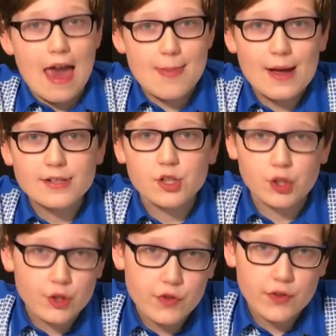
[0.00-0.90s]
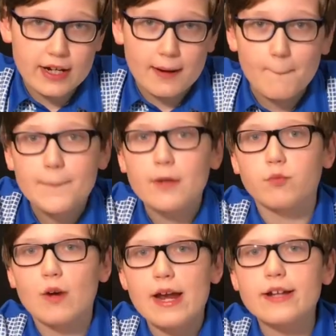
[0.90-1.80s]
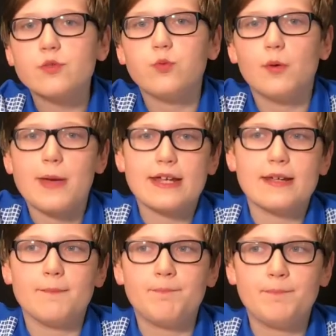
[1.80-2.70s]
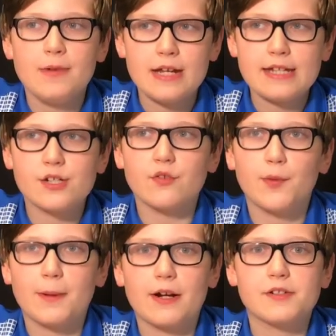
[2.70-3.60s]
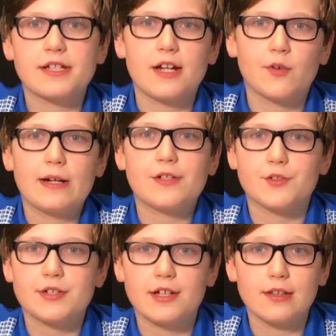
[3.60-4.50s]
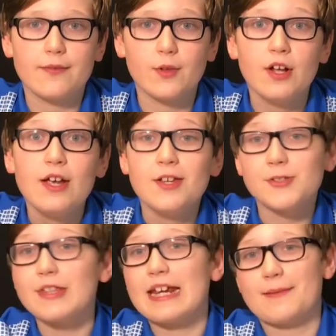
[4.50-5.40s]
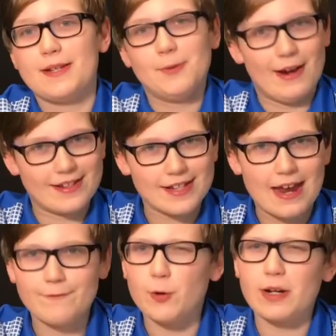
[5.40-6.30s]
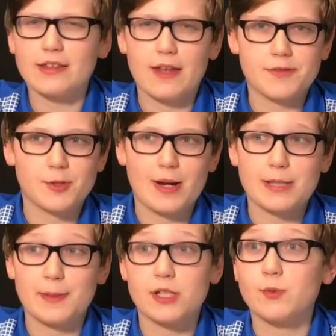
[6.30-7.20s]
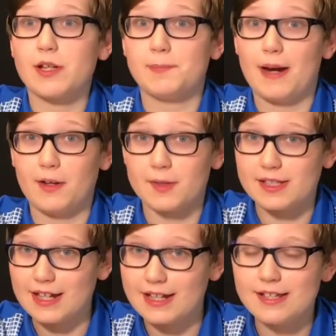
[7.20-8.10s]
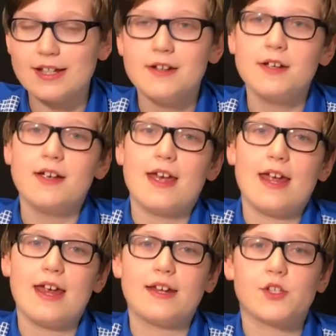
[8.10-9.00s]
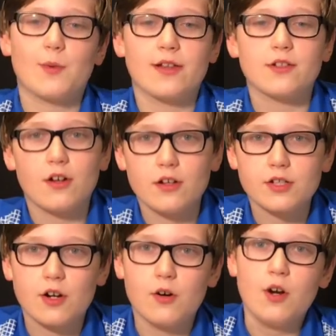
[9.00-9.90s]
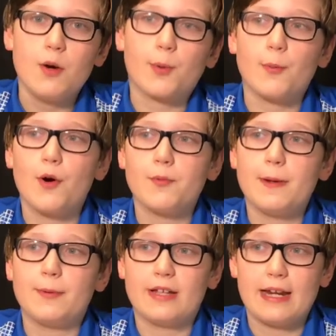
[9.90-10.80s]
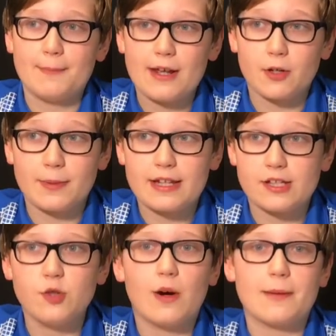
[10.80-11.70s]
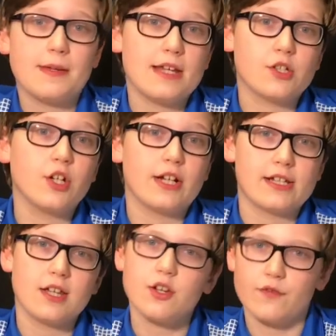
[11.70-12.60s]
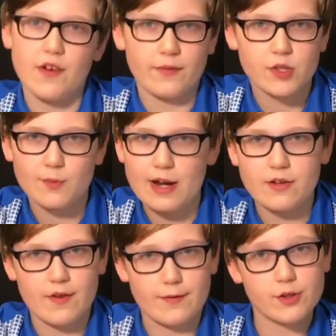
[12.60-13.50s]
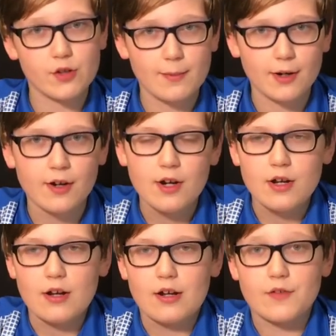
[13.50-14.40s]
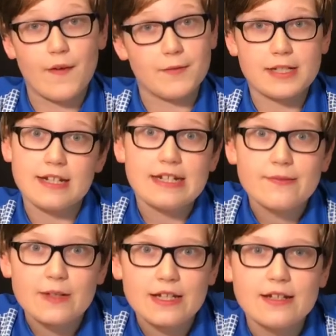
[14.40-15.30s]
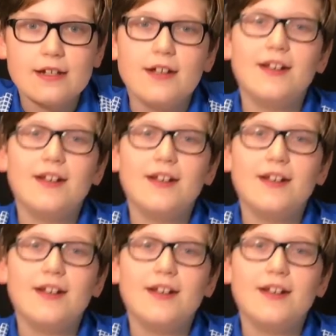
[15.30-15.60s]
and that's a good thing, but ranked will make it easier for players to increase their skill level so they can be sweats. And Fortnite loves sweats because sweats buy all the skins, and sweats also promote people getting better because you want to be as good as your favorite sweat, your favorite streamer, your favorite TTV,